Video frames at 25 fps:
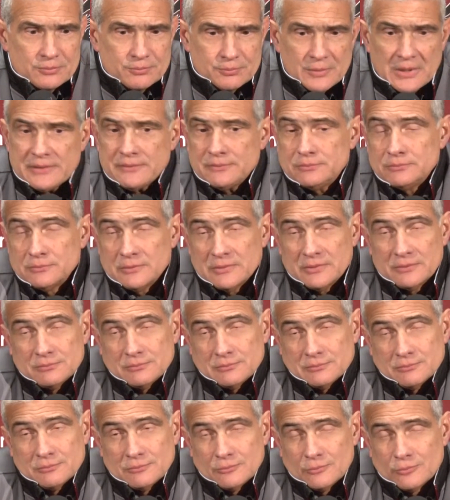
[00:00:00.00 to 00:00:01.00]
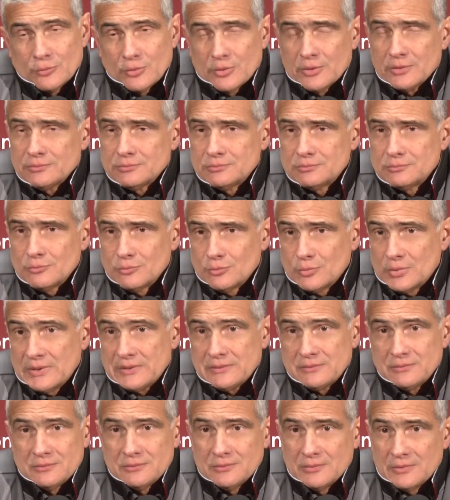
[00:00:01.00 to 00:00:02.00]
but we're,
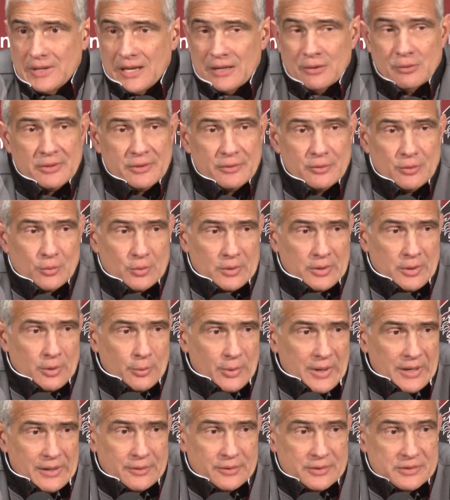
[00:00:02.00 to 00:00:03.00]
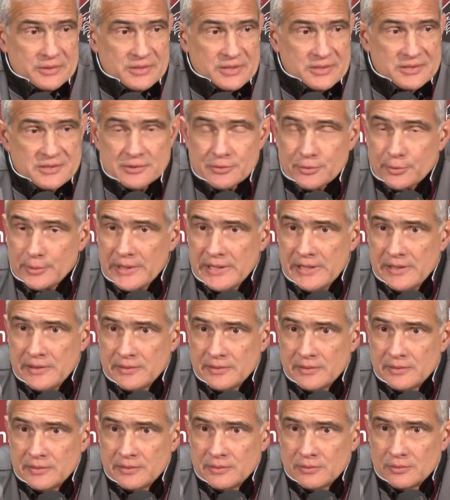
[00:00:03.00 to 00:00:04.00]
what, I don't even know what our record is, 6-3?
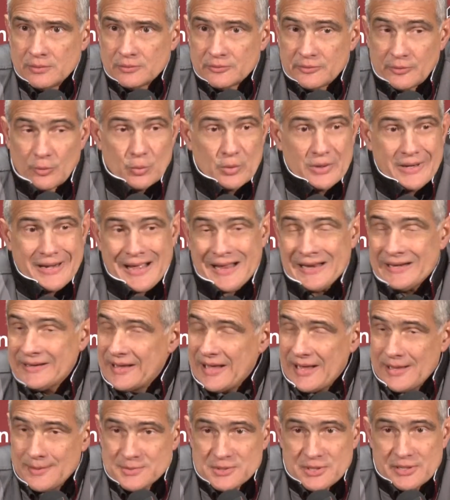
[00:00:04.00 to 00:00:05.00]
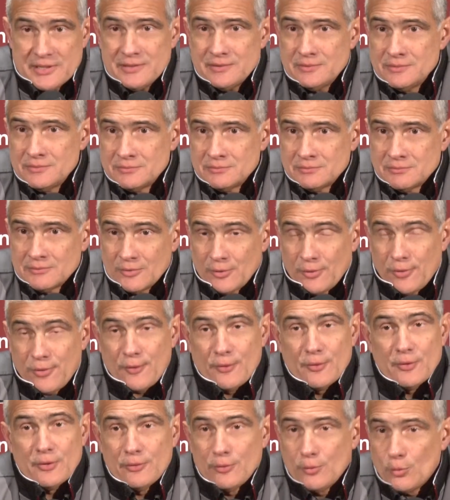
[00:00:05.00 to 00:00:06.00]
So we're 9 games in, a
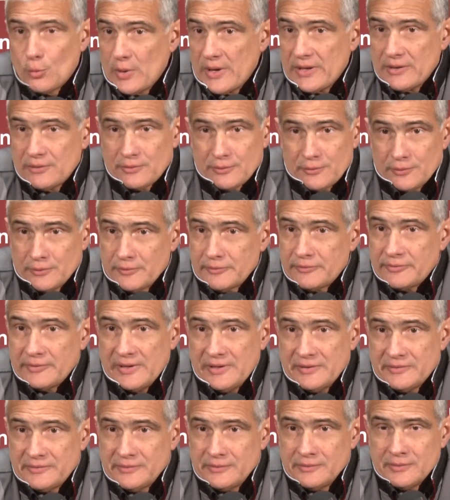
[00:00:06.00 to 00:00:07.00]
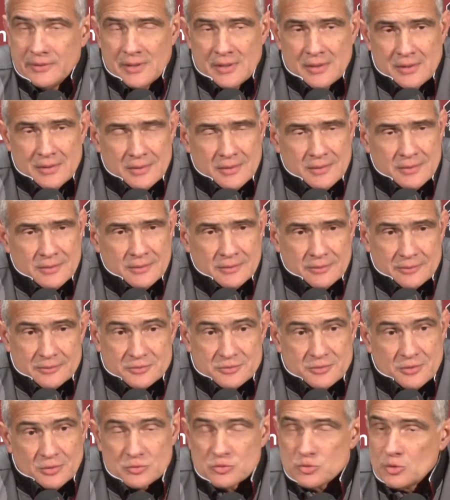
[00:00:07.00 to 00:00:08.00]
third of the way through the season. There's still